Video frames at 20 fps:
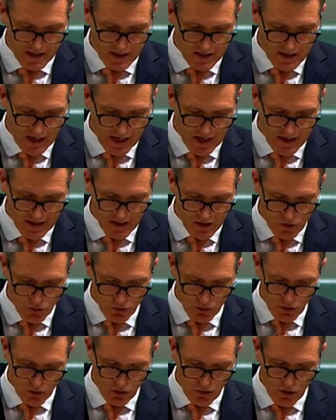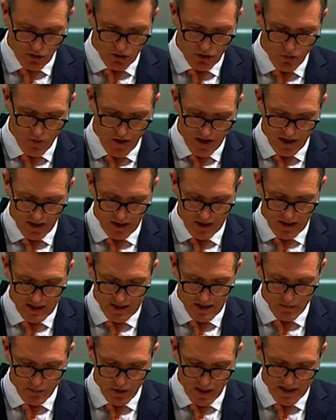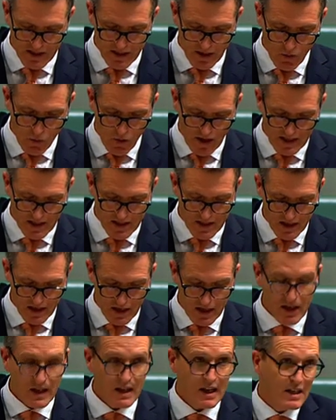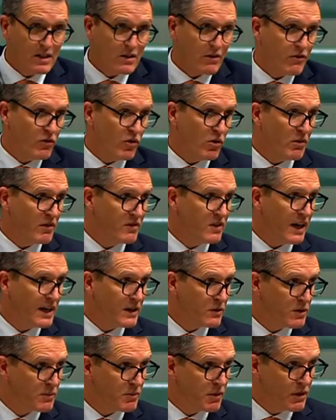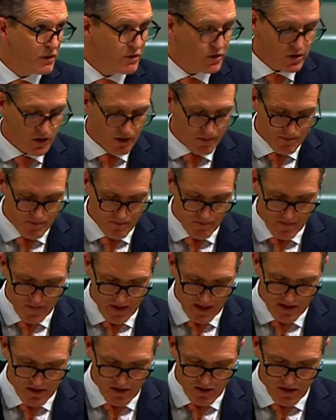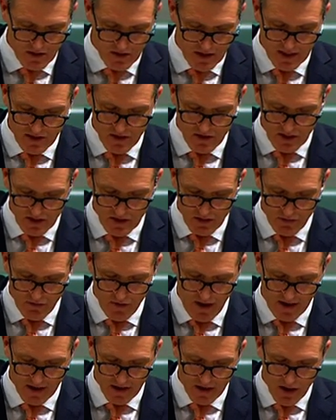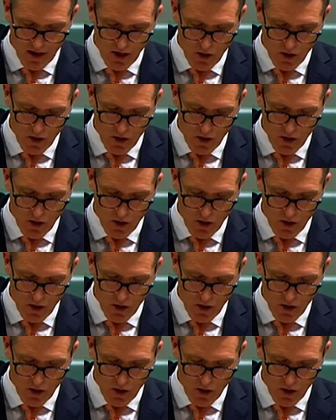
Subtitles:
It's taken us all too long to recognise that plastic waste is a form of dangerous pollution. That's just a fact.